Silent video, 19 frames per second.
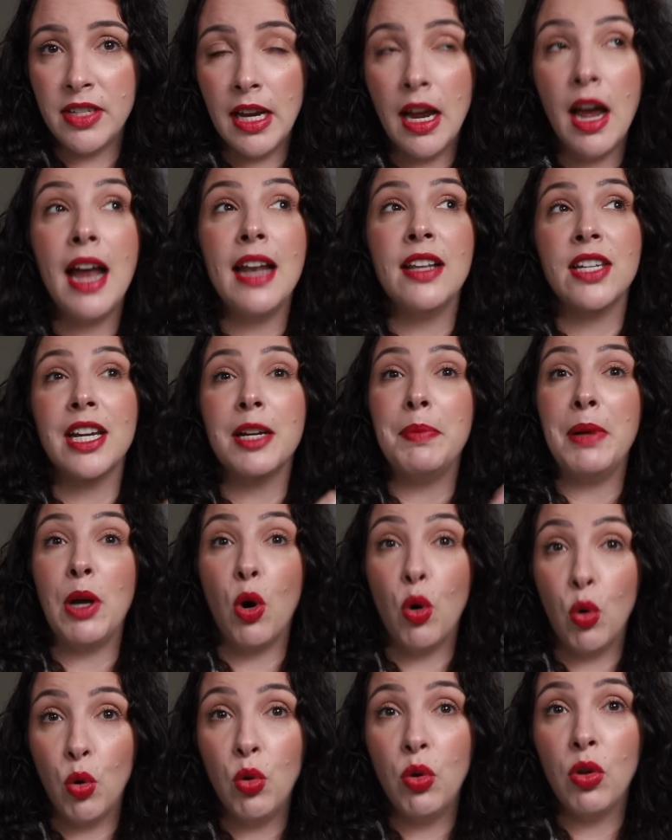year and it's taken me
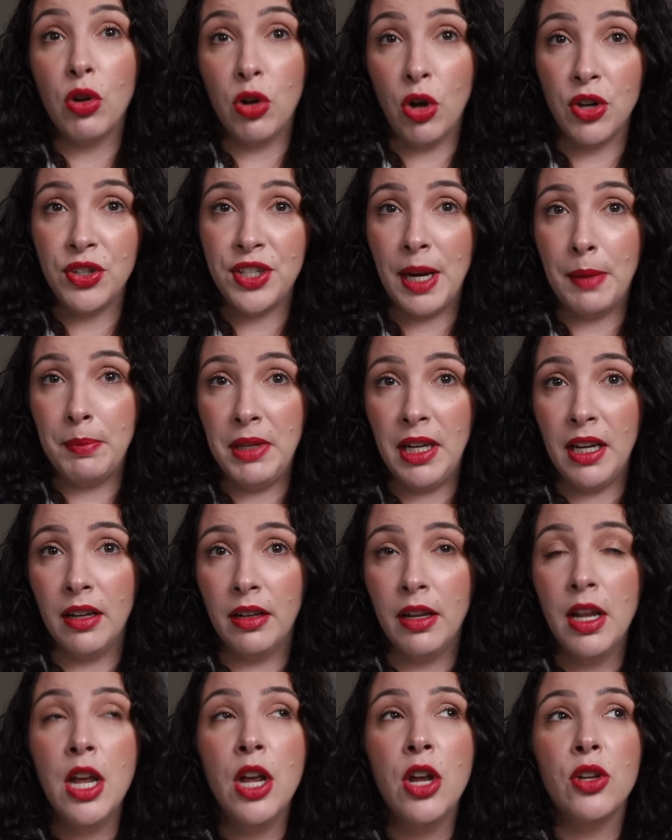all goddamn year.